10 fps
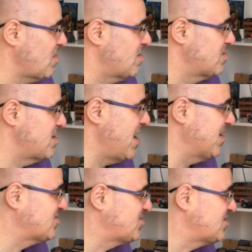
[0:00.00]

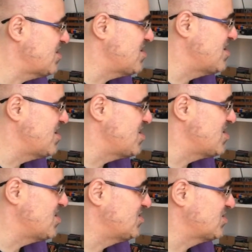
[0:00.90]
Next
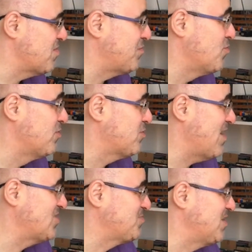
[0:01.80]
is a full
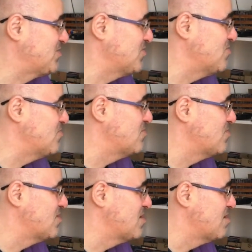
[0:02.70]
thrash metal
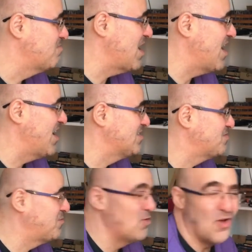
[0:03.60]
band,
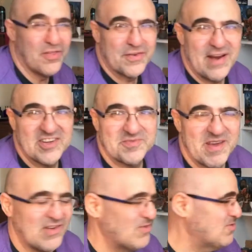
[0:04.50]
full on thrash
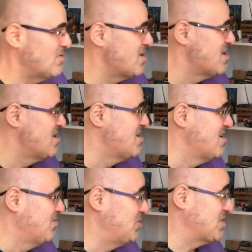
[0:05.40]
metal,
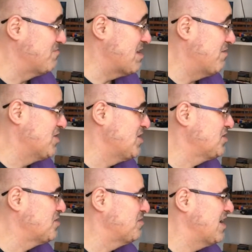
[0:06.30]
which I've never
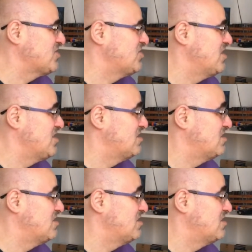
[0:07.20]
heard of actually.